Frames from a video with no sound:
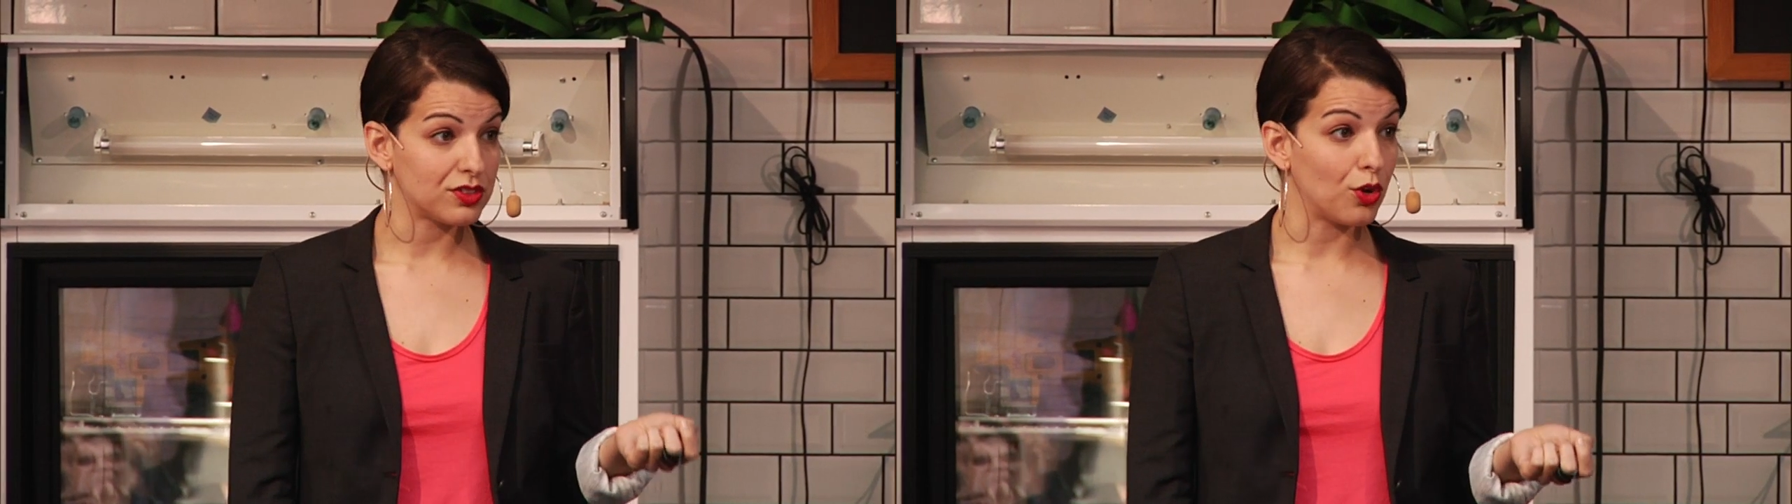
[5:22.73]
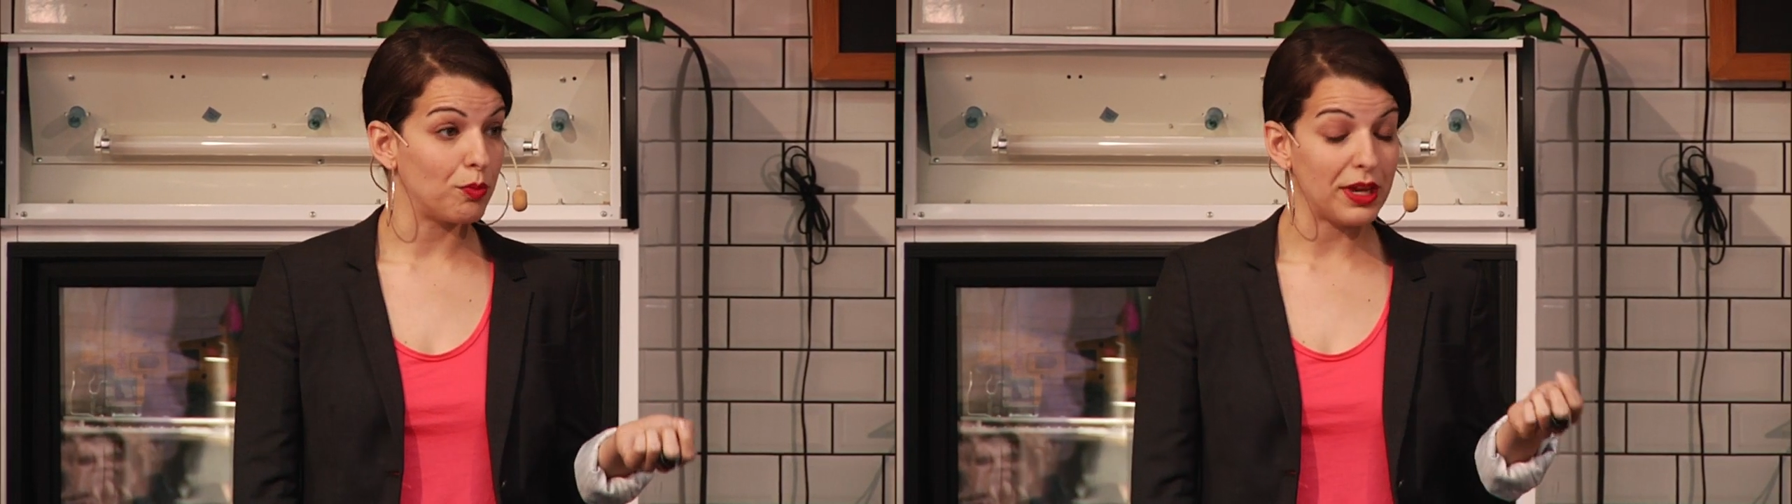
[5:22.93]

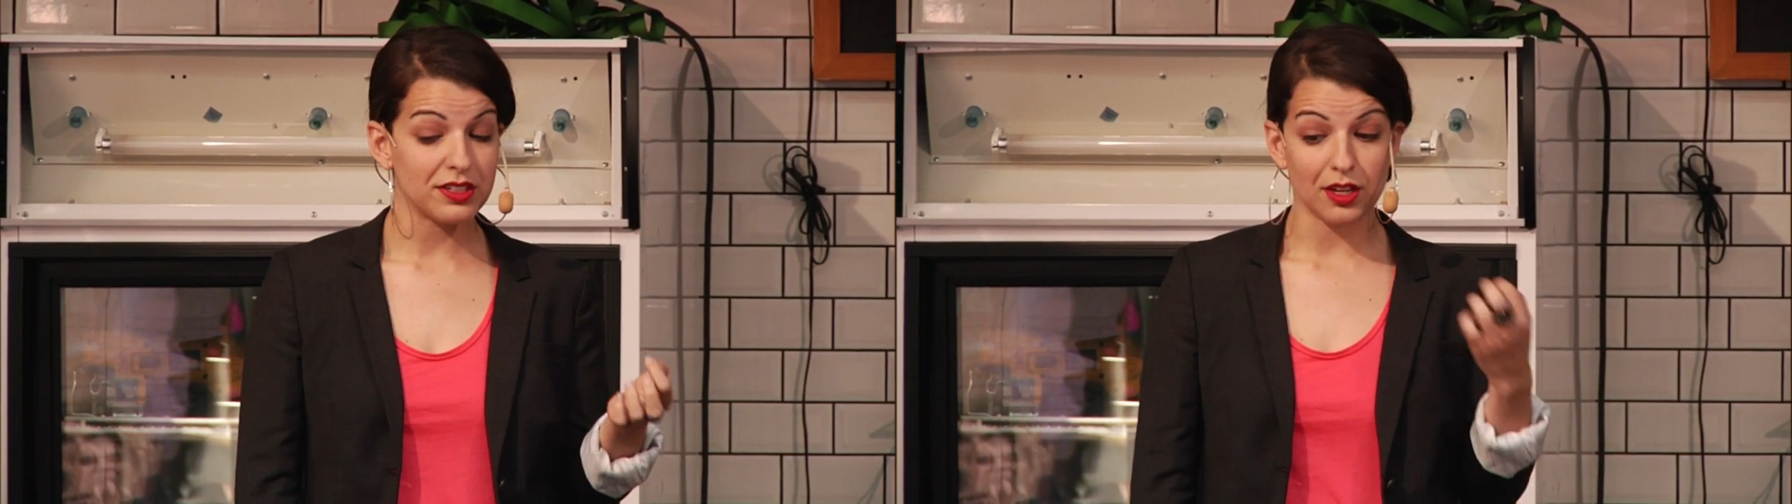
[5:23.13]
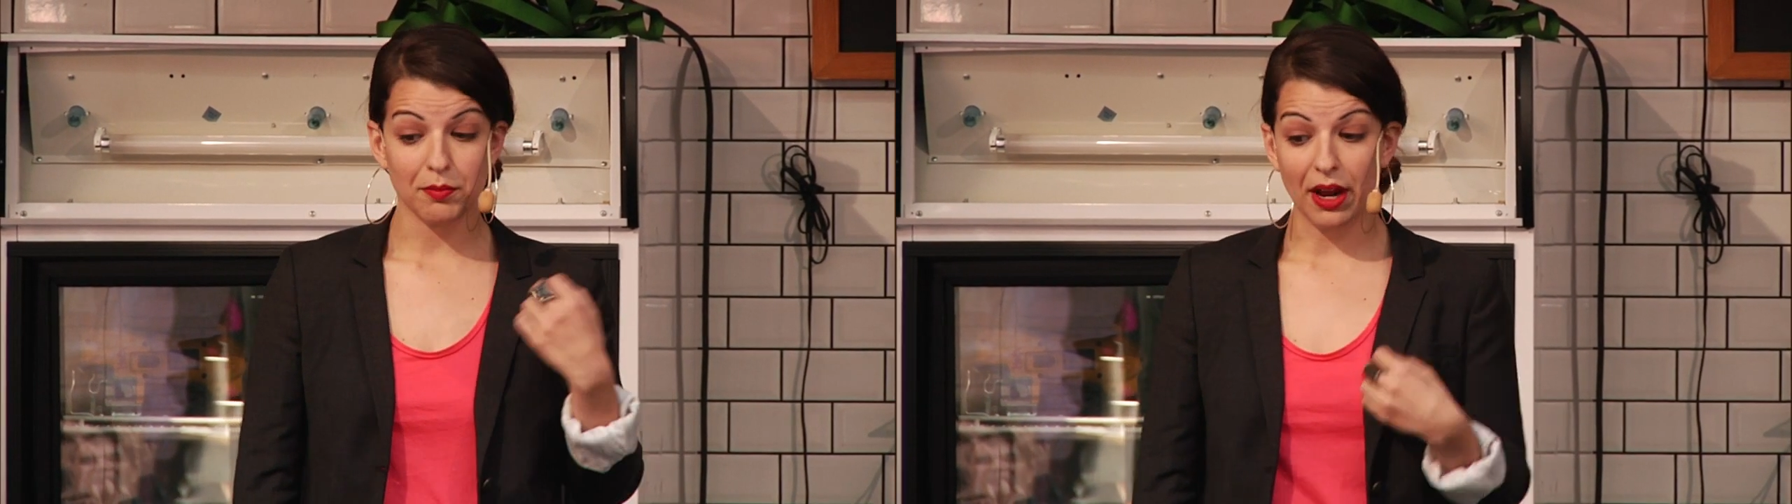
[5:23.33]
So
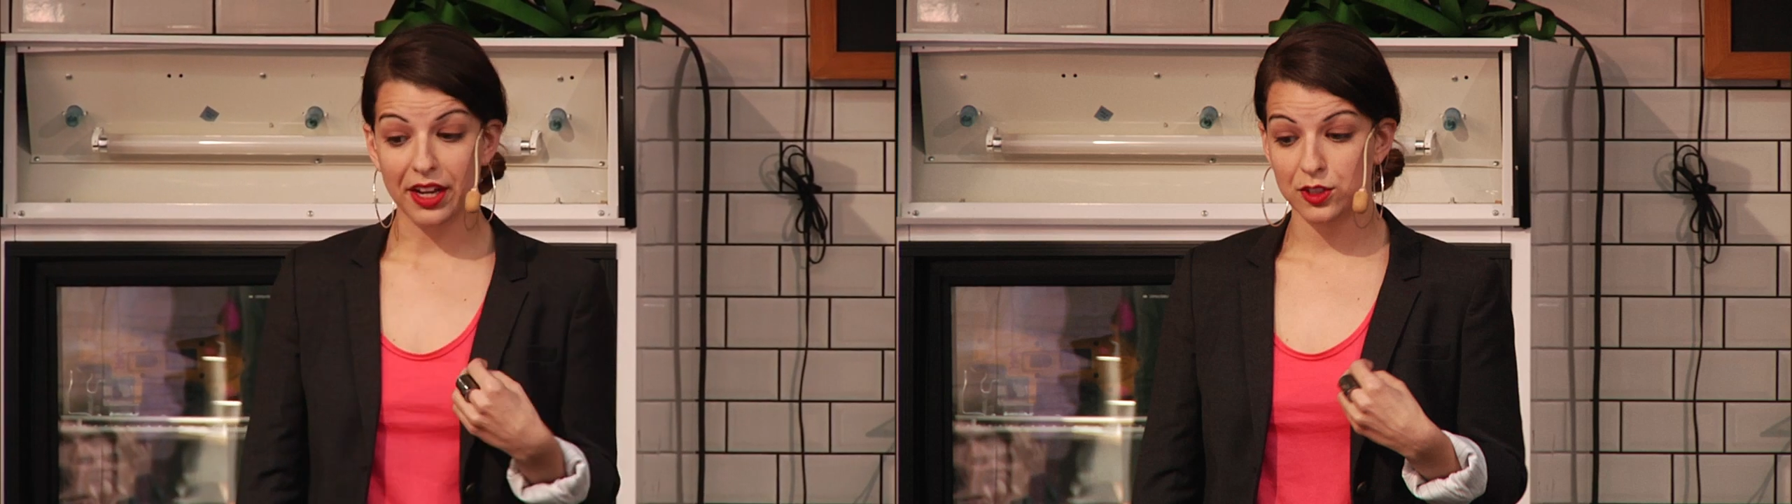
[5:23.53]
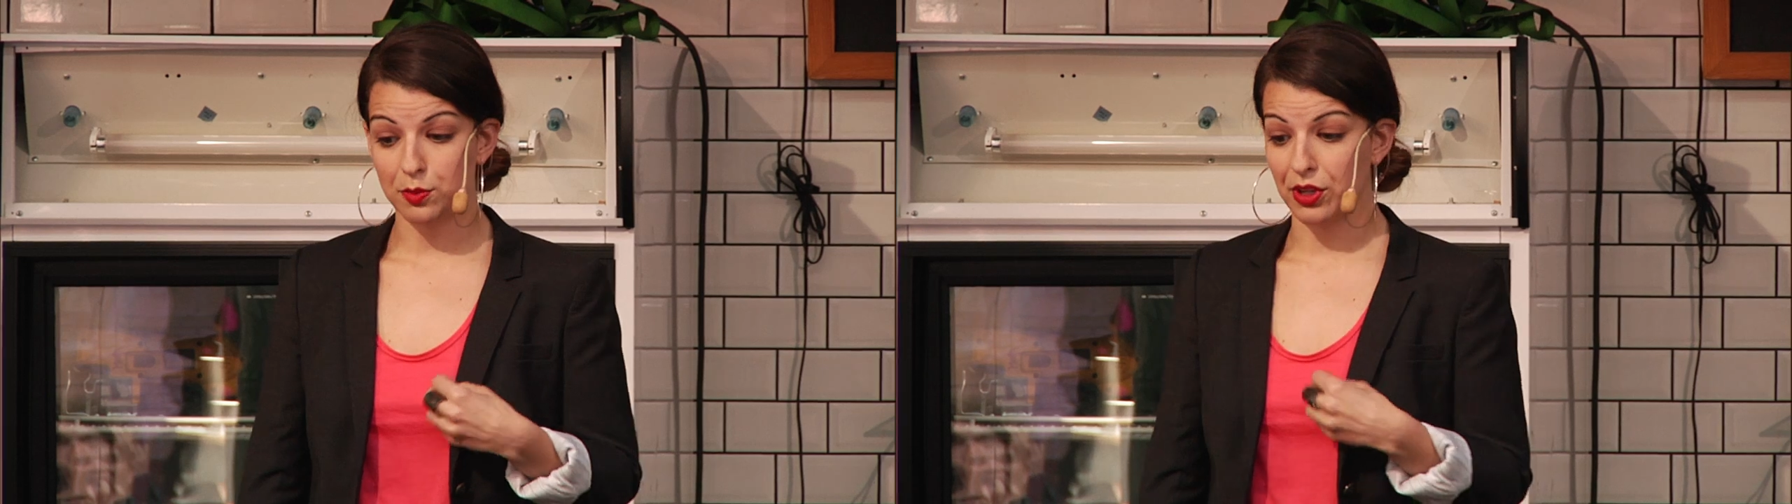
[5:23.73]
based on
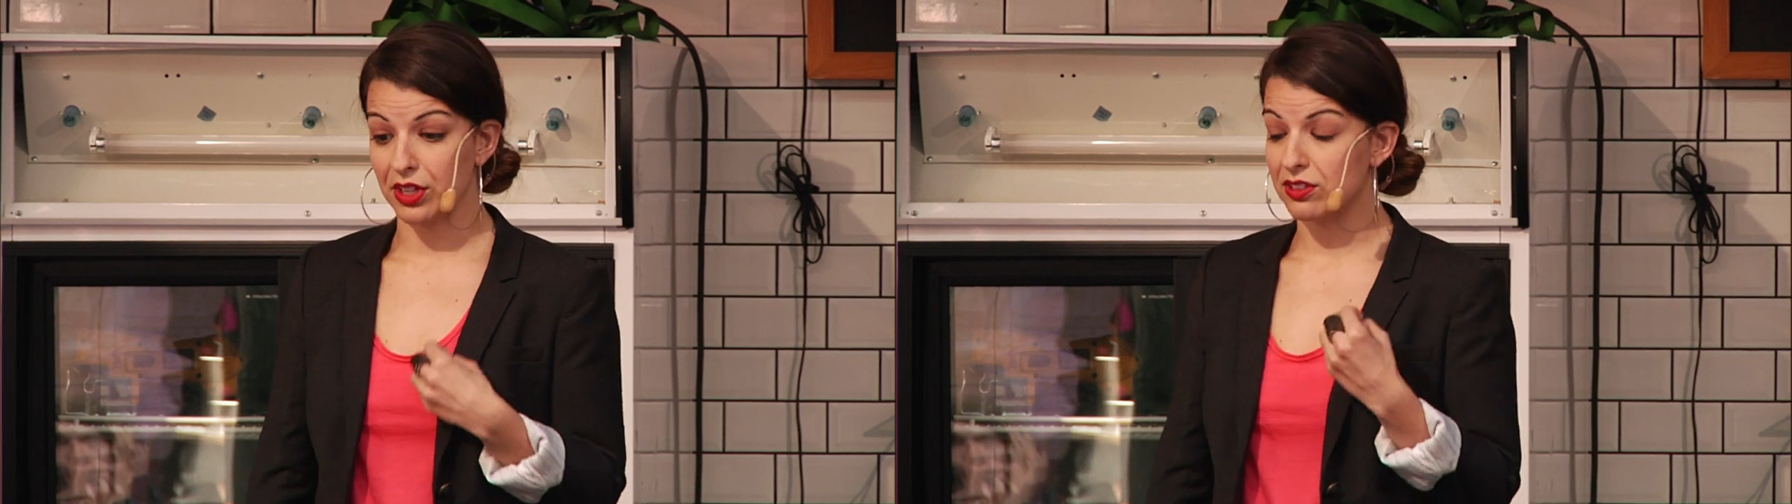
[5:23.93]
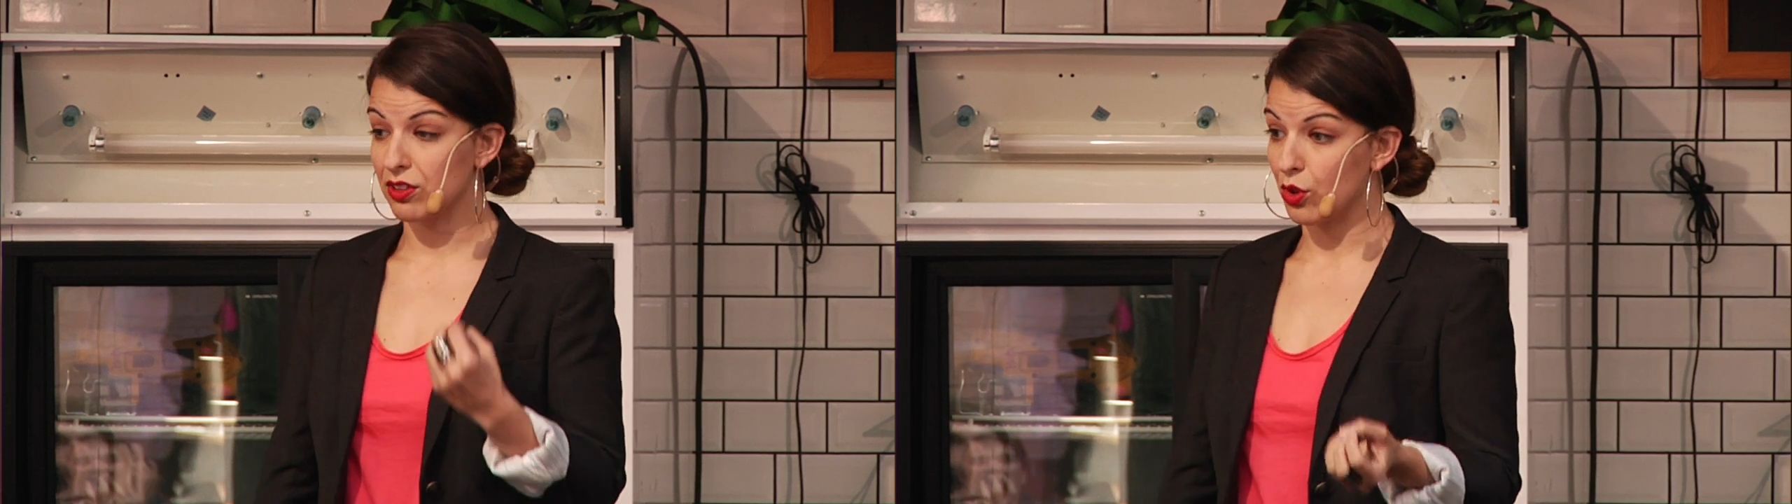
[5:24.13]
my experience